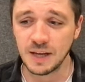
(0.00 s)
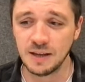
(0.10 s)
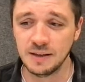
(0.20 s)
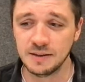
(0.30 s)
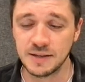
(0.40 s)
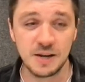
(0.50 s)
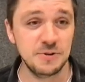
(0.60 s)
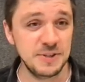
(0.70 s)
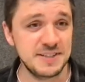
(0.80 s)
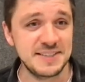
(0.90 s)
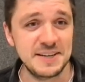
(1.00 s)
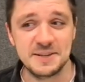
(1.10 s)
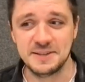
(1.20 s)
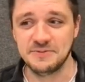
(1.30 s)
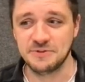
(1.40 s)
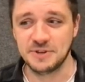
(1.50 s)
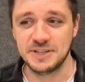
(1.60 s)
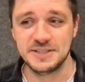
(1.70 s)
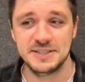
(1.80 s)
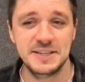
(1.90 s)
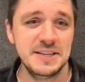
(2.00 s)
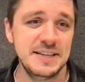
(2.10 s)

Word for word: And now the exciting thing for us